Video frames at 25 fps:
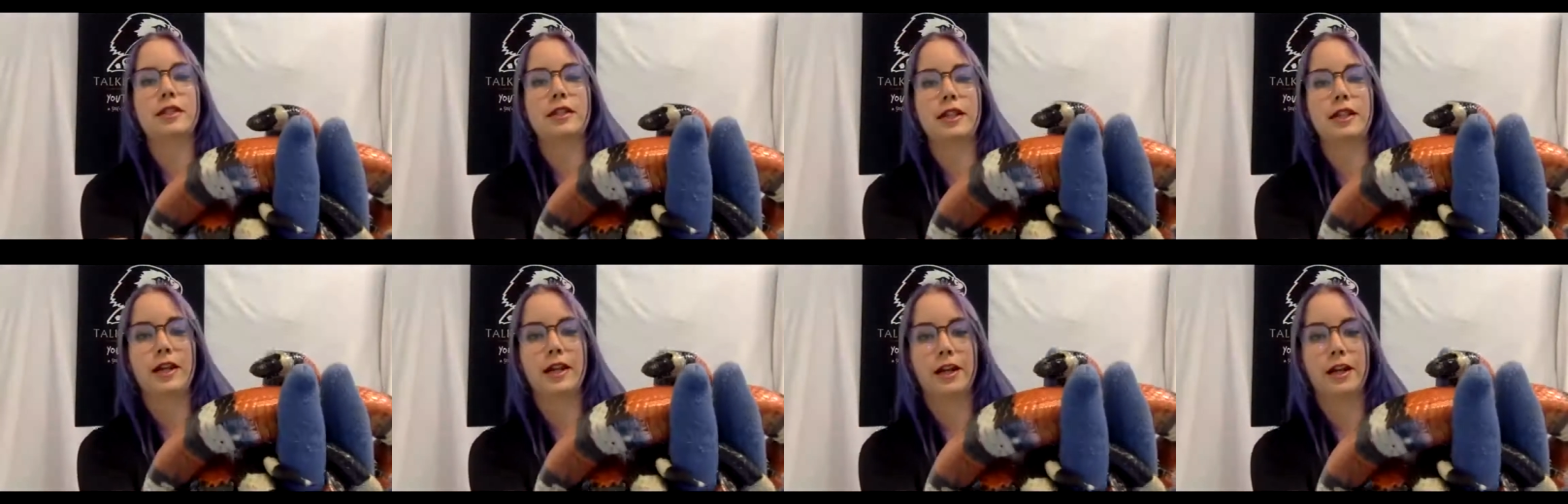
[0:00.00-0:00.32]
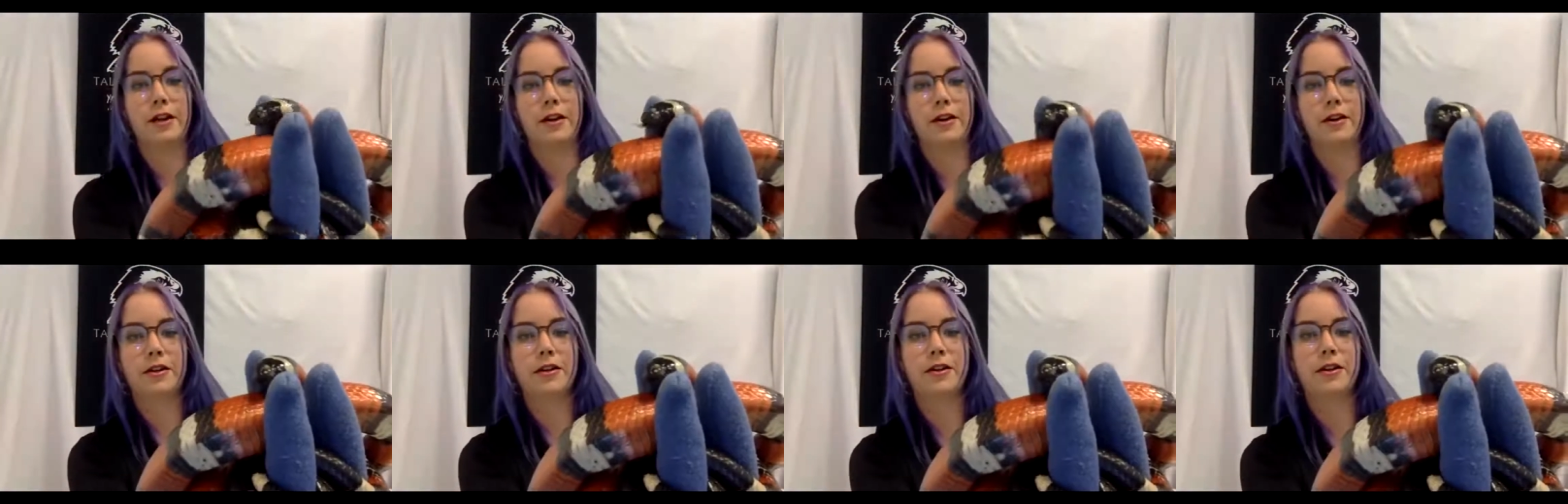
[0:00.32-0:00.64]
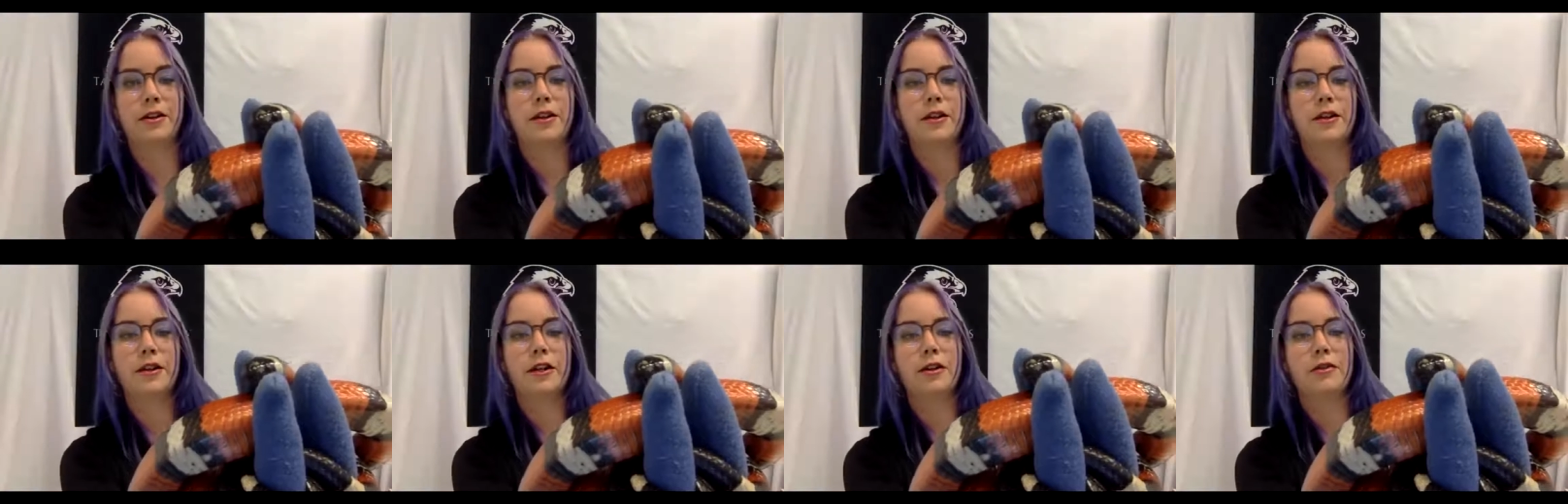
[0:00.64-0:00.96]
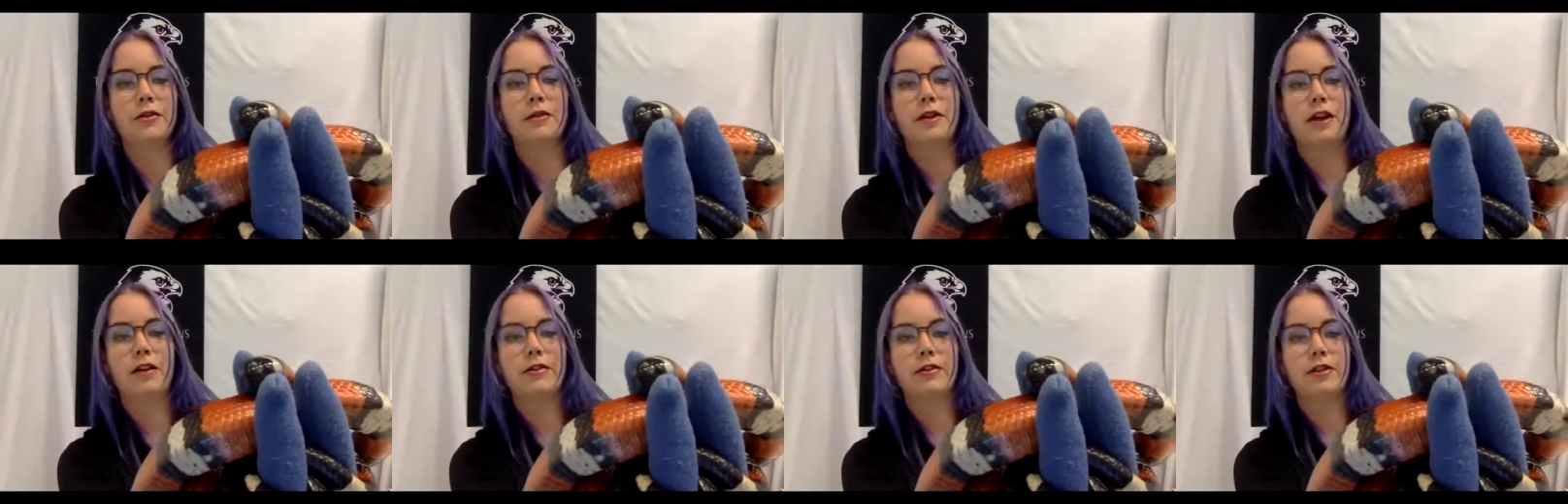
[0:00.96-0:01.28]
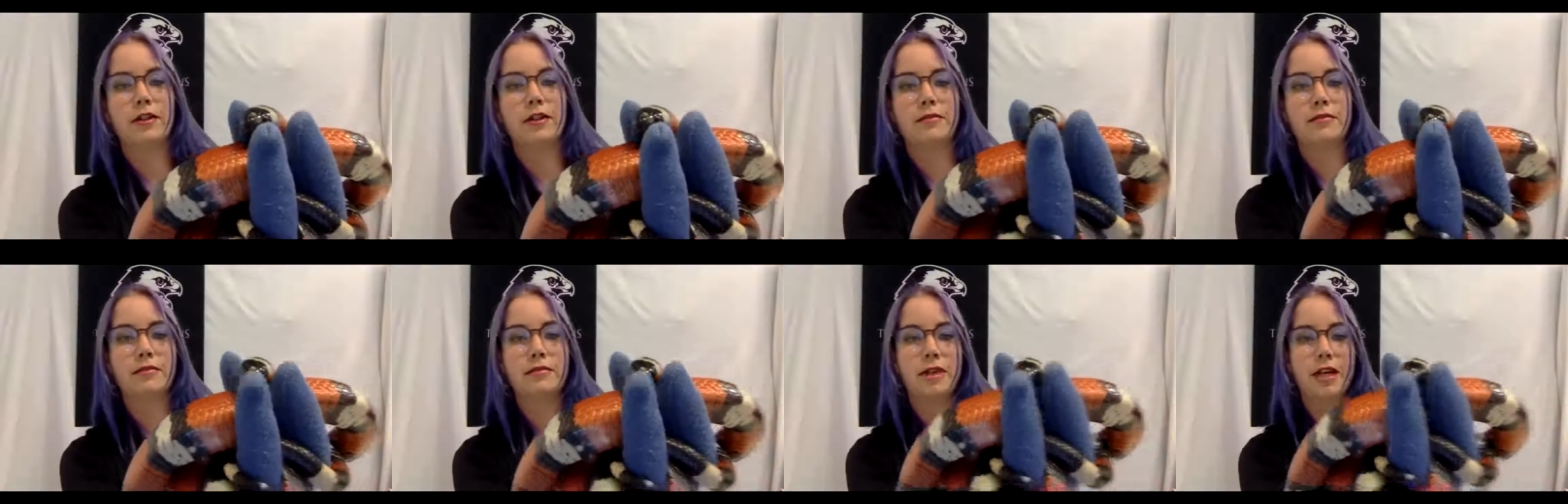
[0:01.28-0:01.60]
in the air around
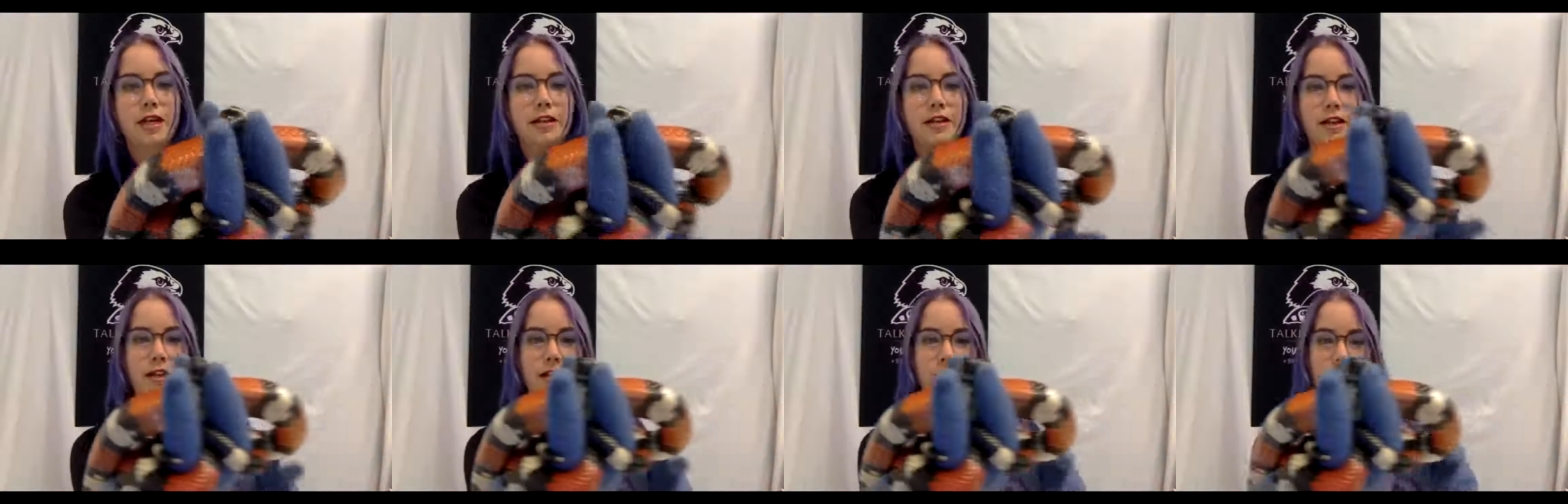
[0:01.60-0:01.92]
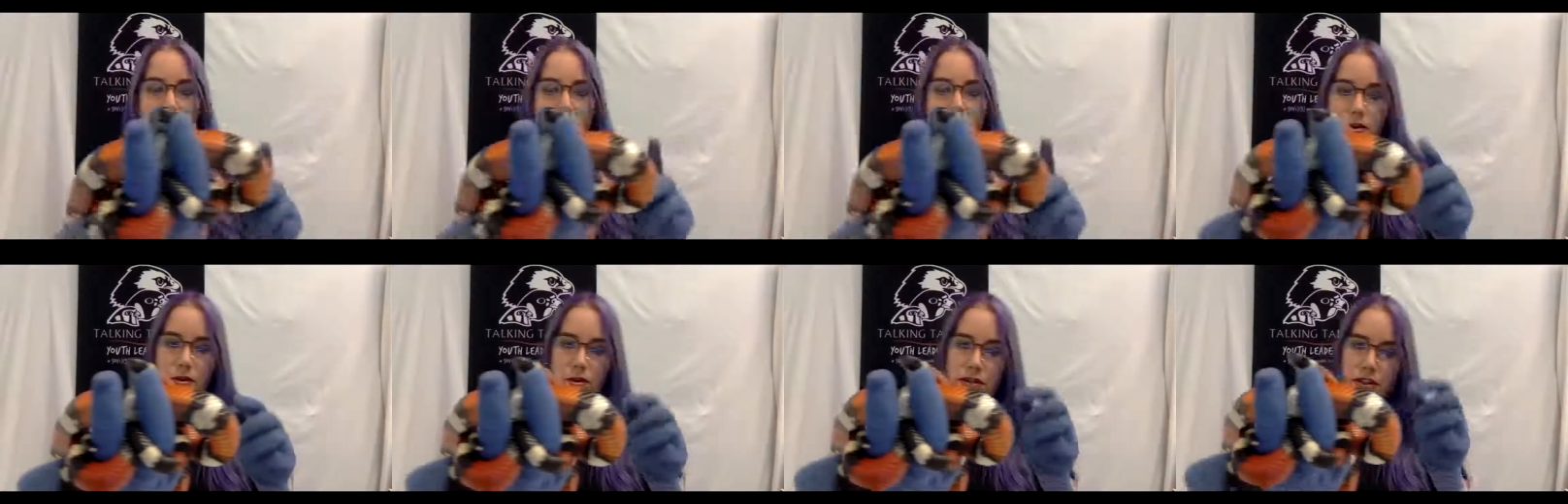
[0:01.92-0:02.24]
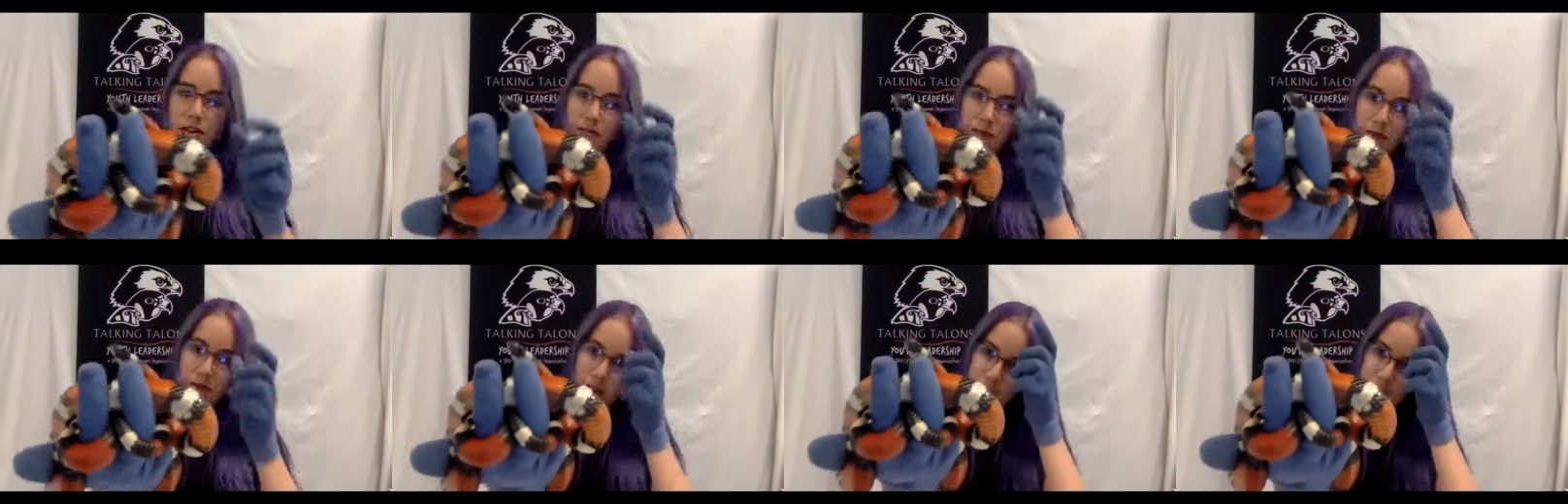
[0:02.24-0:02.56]
them, and then it goes up